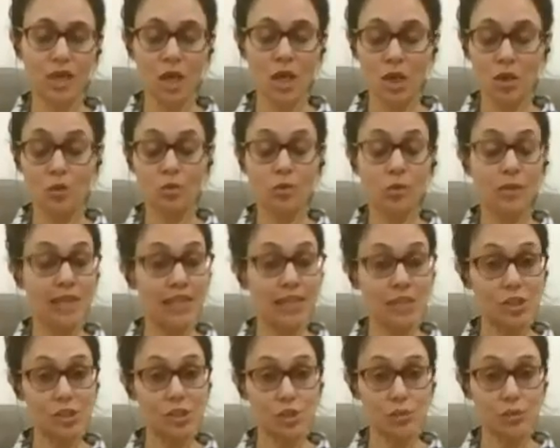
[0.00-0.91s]
who
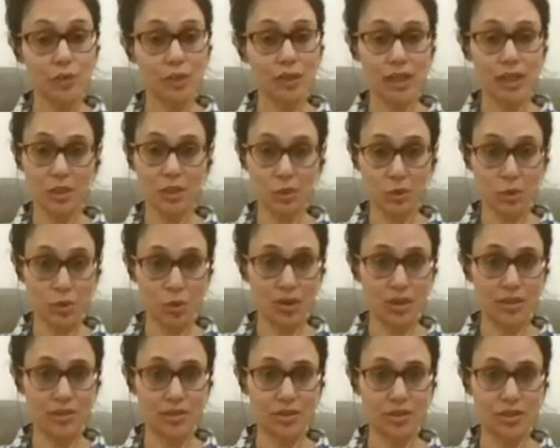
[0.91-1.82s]
needs to be
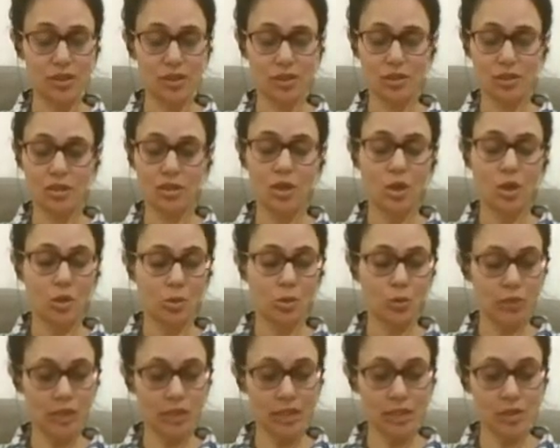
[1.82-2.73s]
acknowledged,
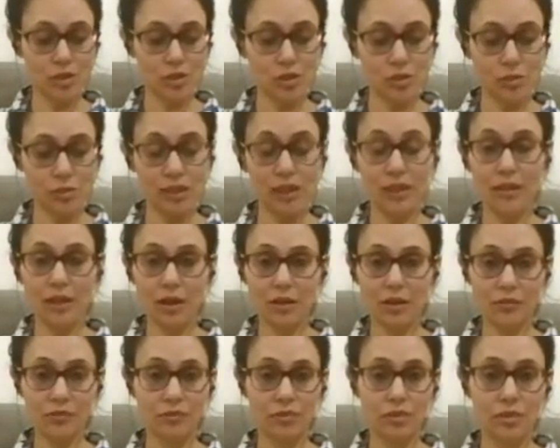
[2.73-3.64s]
who needs to be
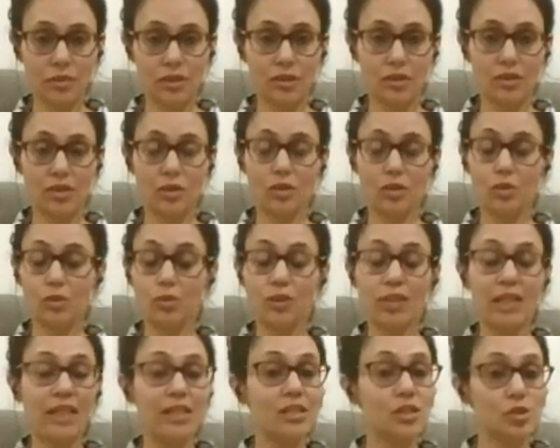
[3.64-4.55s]
loved, who
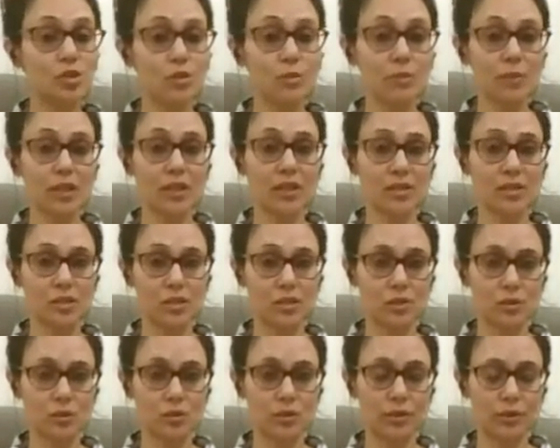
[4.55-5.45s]
needs to be
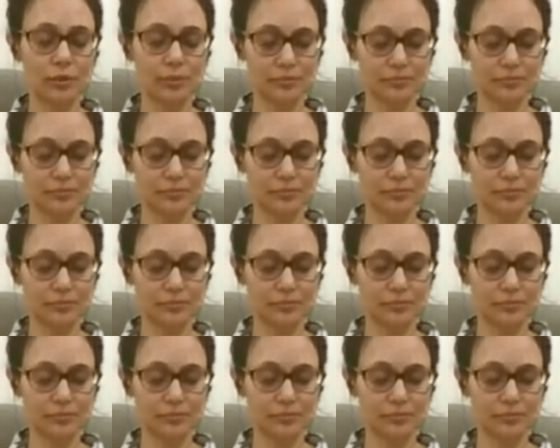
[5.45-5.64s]
consoled.